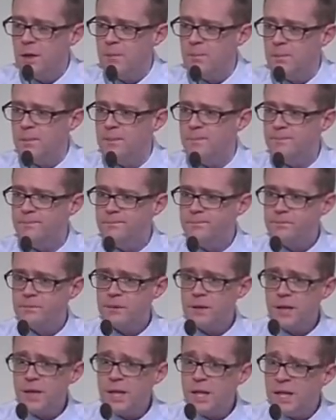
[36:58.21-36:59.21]
up,
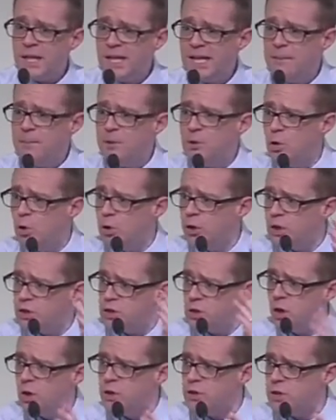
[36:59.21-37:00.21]
keep it going
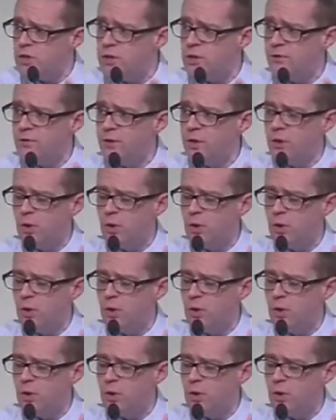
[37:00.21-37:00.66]
as long as it's of the